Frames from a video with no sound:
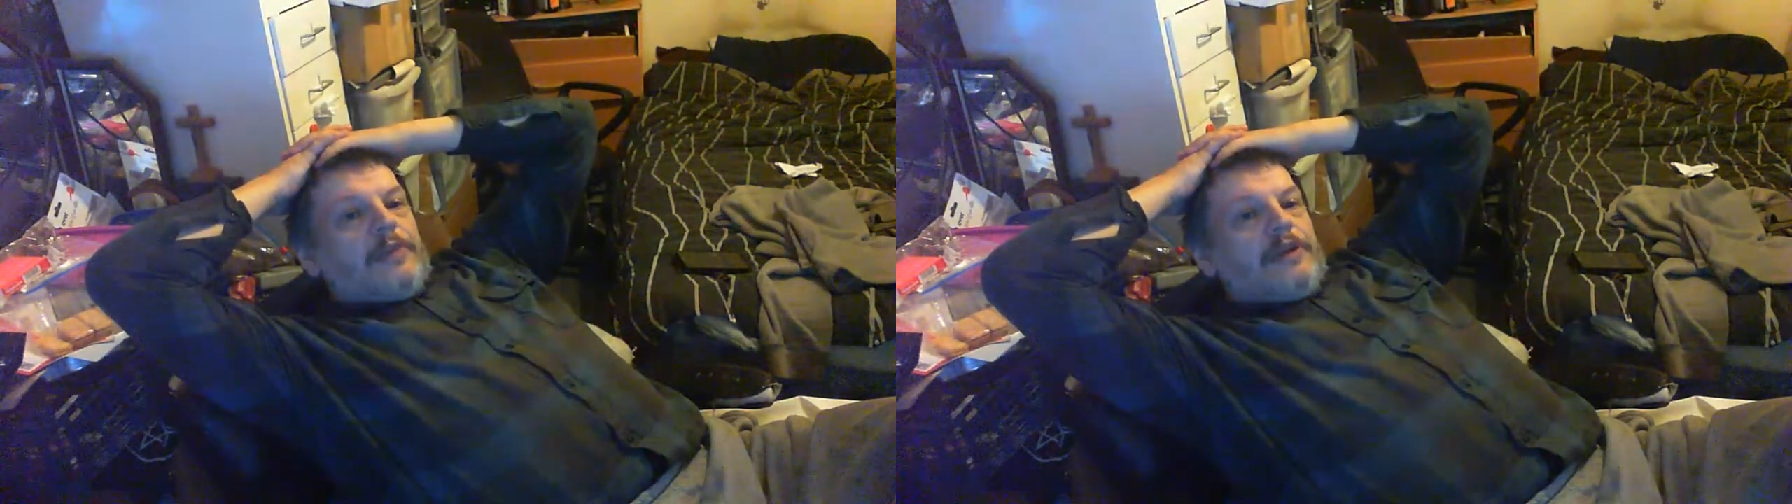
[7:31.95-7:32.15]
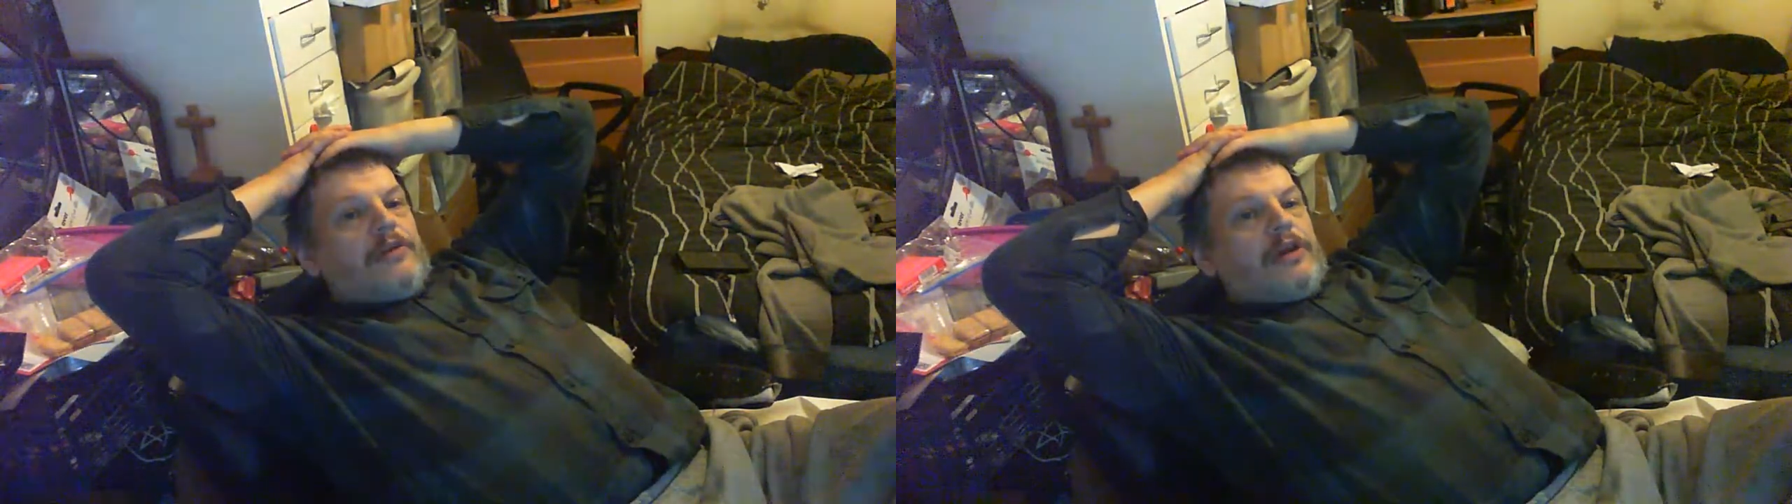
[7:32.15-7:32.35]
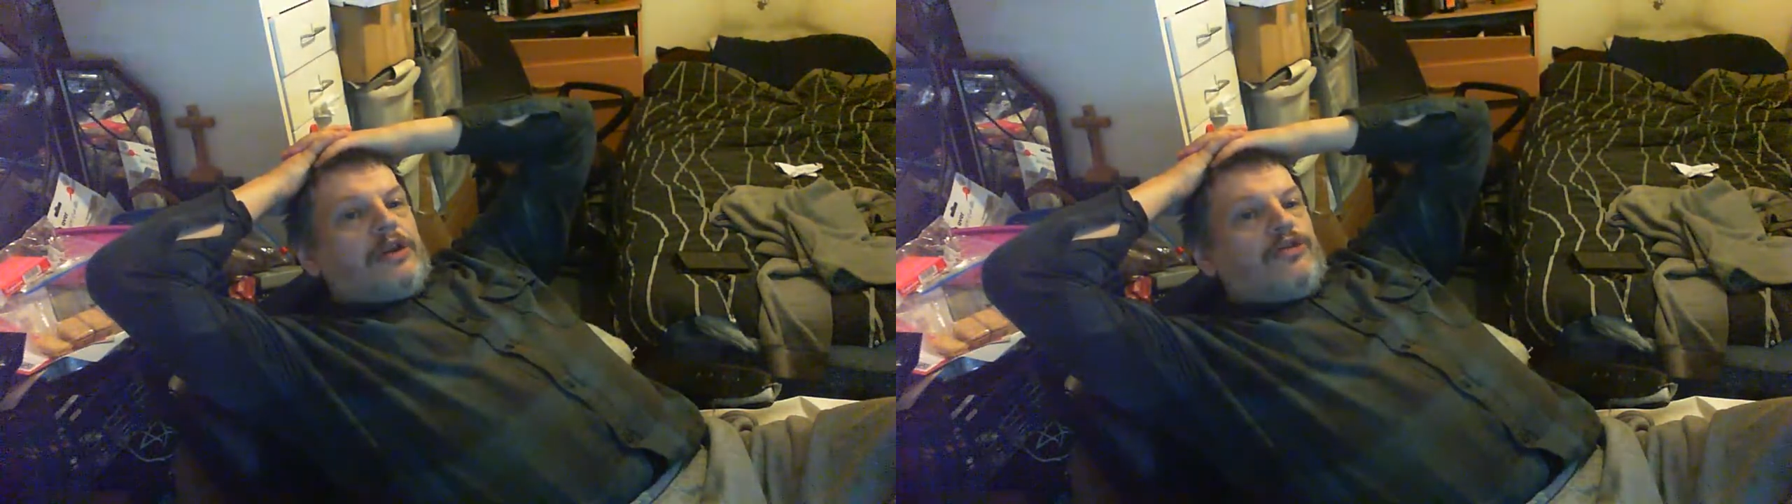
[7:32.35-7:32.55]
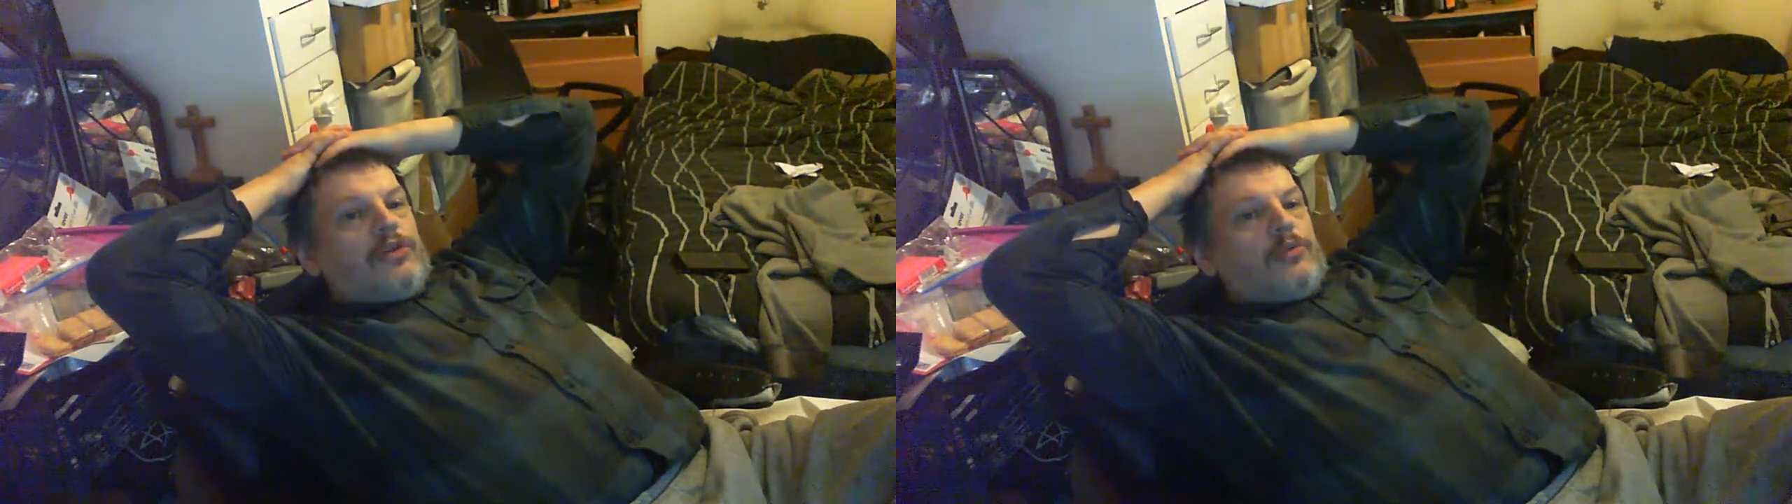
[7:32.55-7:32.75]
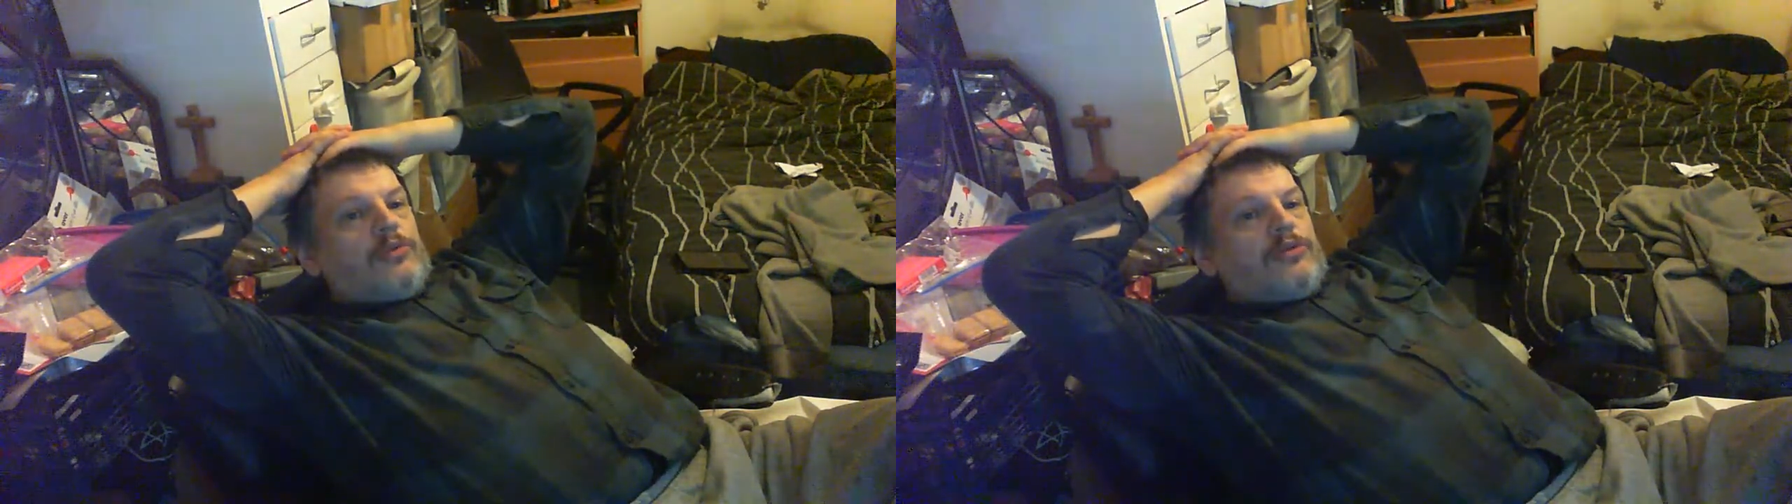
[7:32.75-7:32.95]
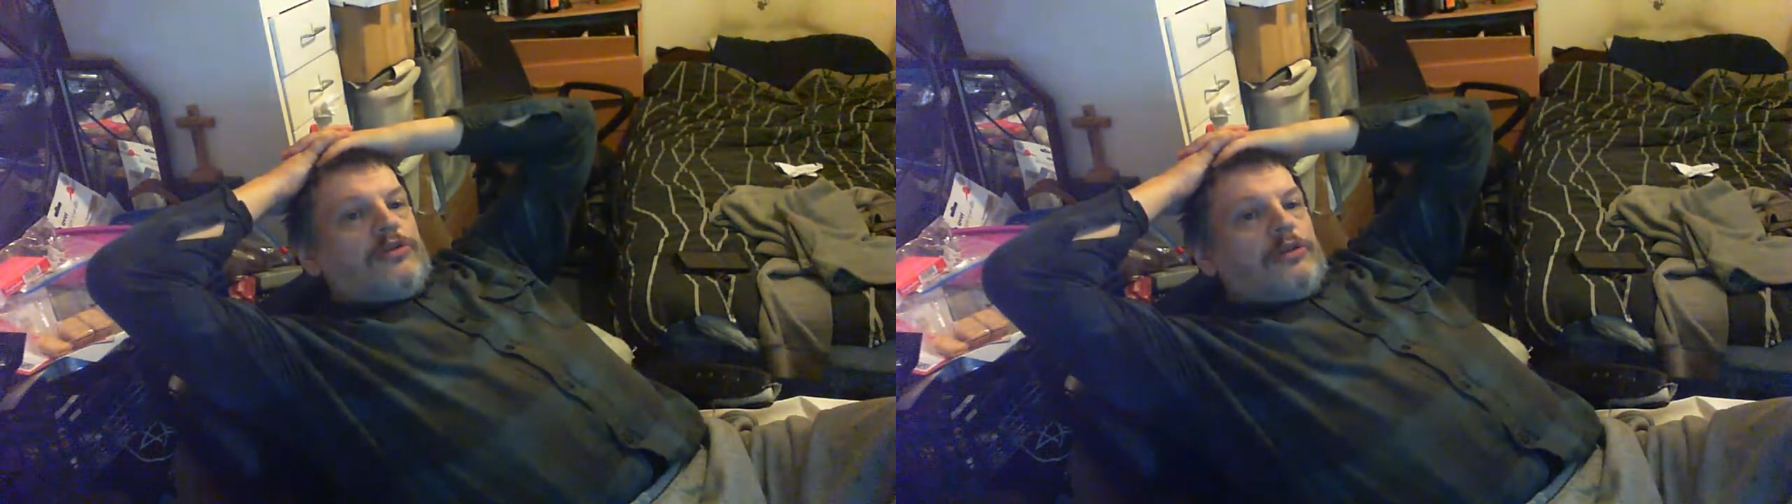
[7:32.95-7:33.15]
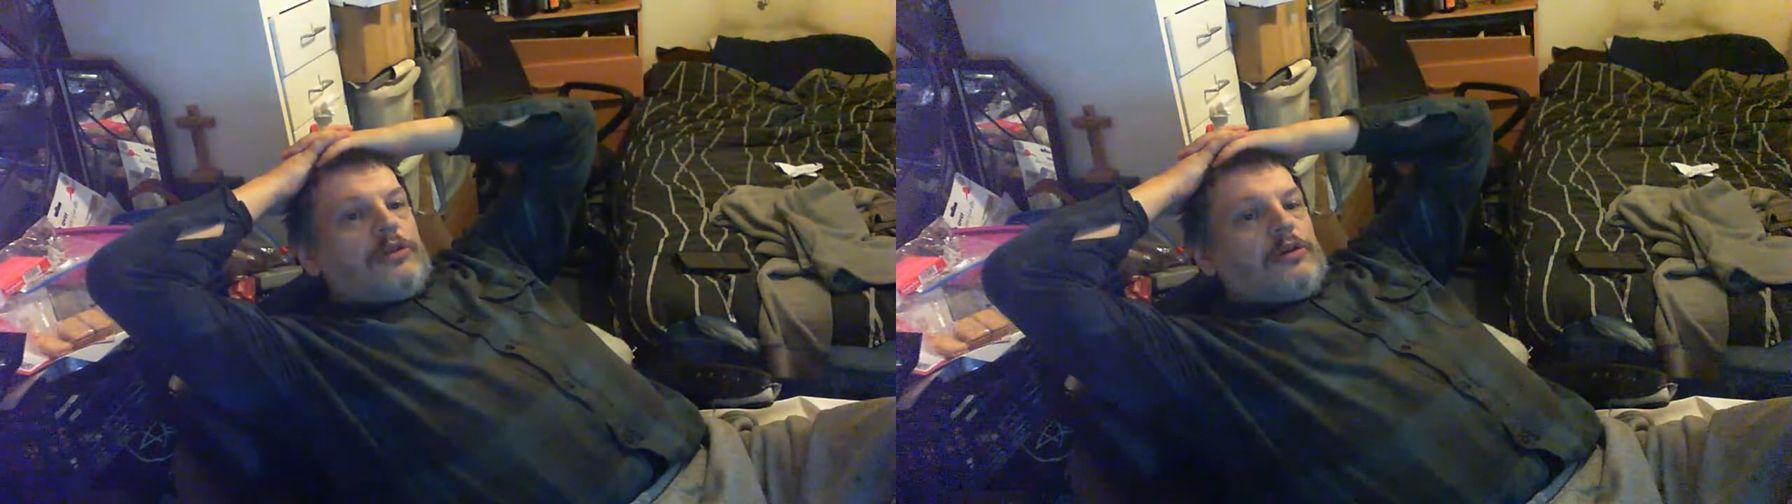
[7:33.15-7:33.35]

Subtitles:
made like shelters,